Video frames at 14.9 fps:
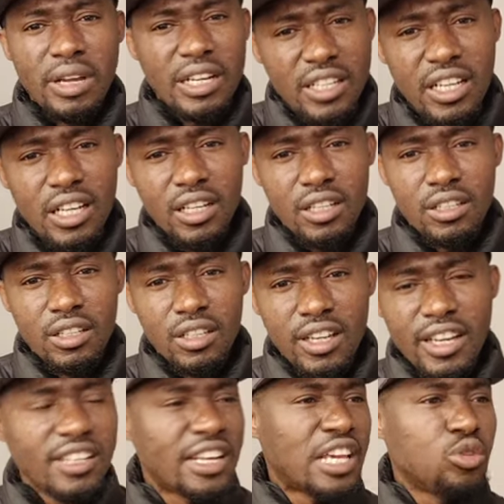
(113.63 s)
my dear.
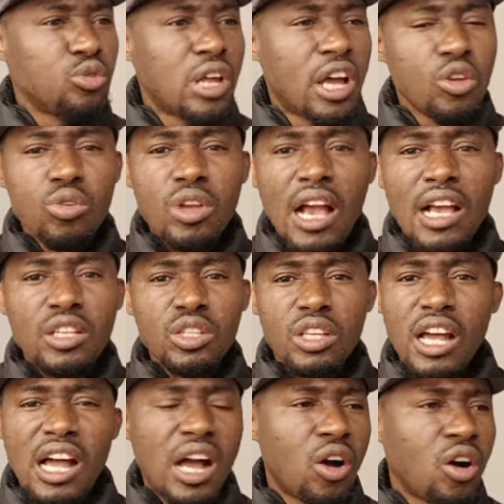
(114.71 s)
In Nigeria, you
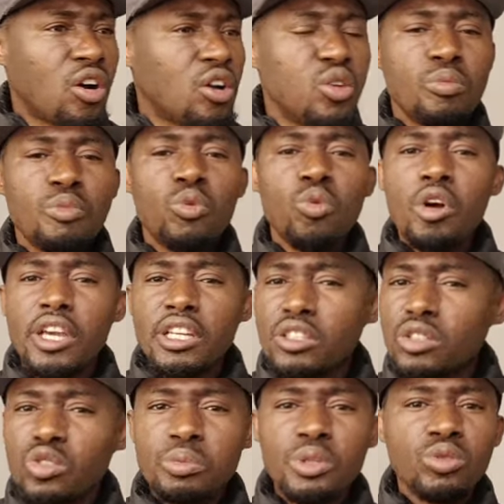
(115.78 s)
guys you'll be
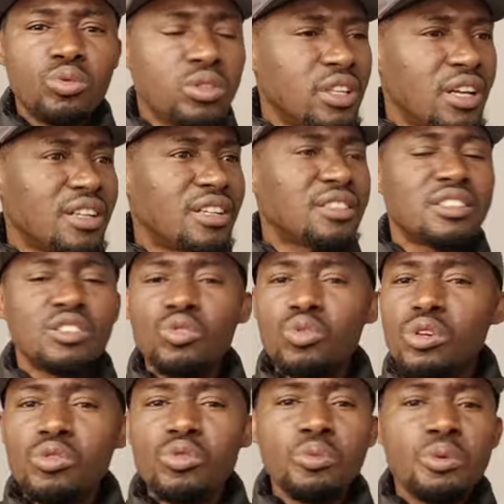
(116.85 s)
working, you'll be doing anything,
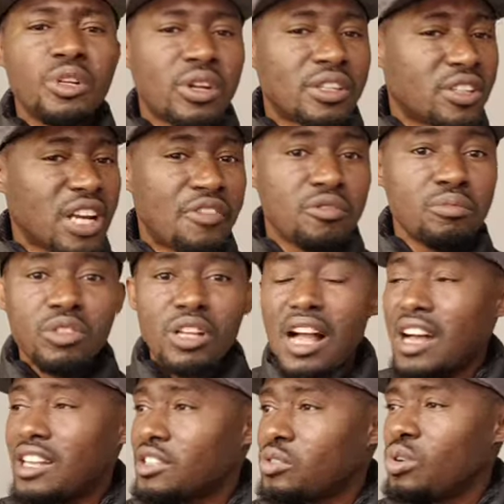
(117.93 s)
you'll be driving
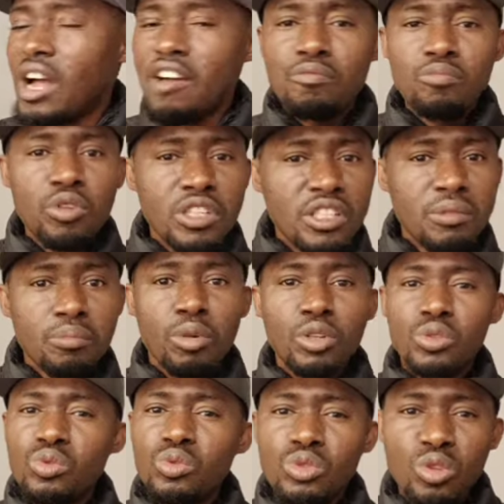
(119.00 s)
cars, you have money,
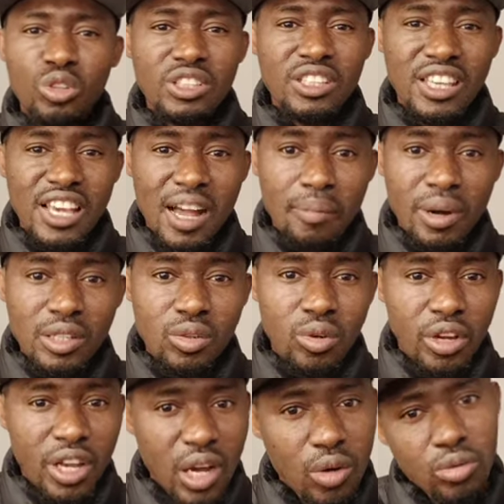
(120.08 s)
but you don't care about
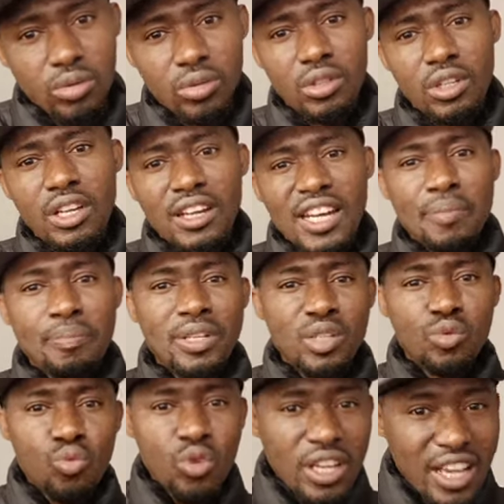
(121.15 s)
your health. Na
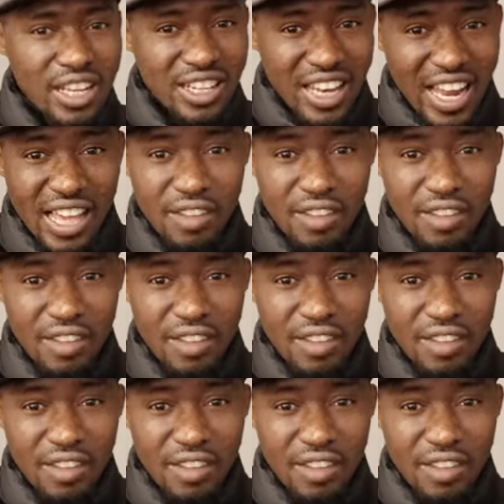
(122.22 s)
person will get